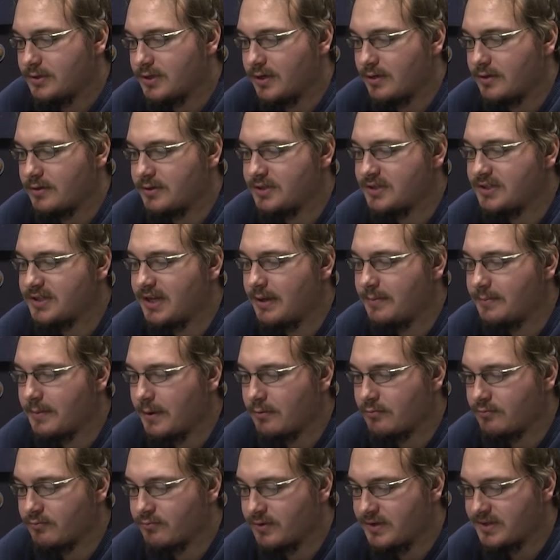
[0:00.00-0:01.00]
It just came
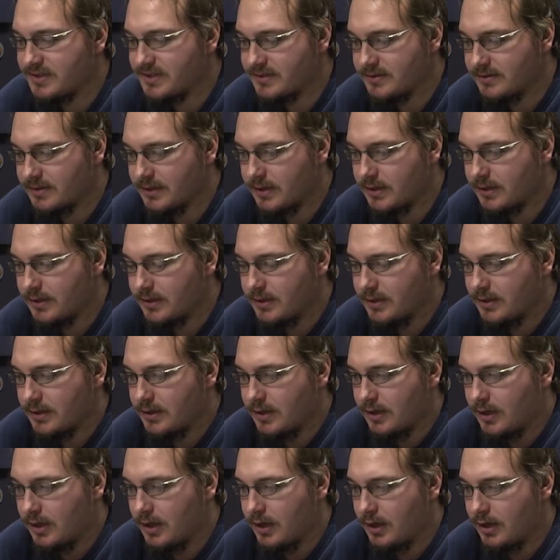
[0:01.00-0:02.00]
out recently.
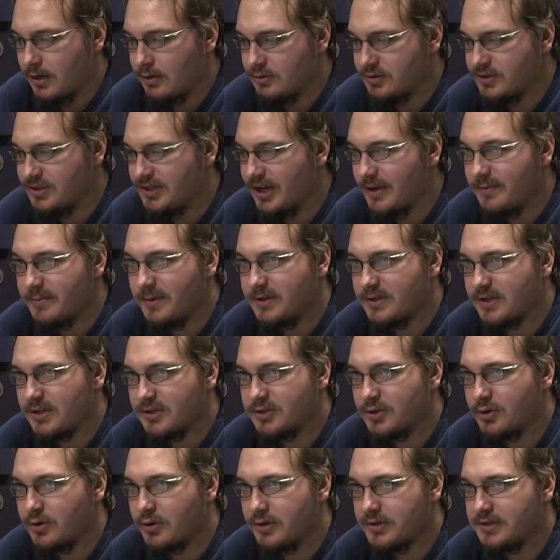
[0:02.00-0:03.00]
It was Guillermo del
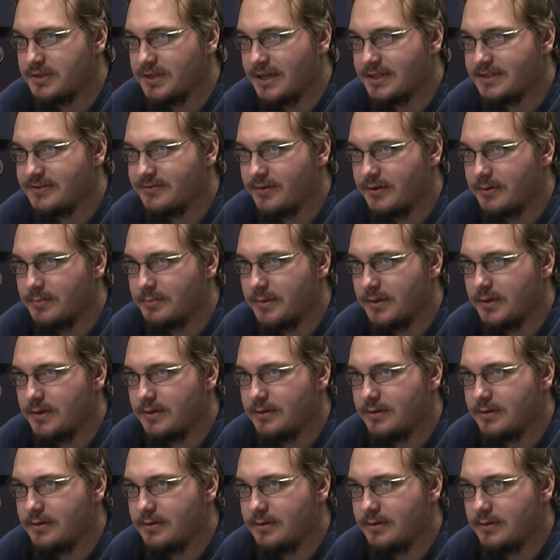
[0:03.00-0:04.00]
Toro's last film,
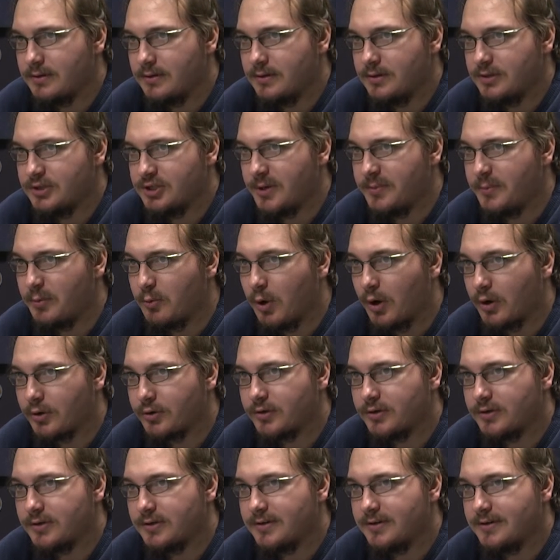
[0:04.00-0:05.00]
Shape of
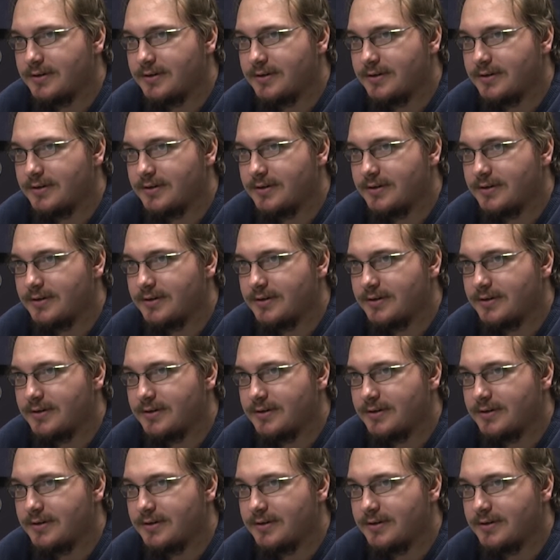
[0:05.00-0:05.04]
Water.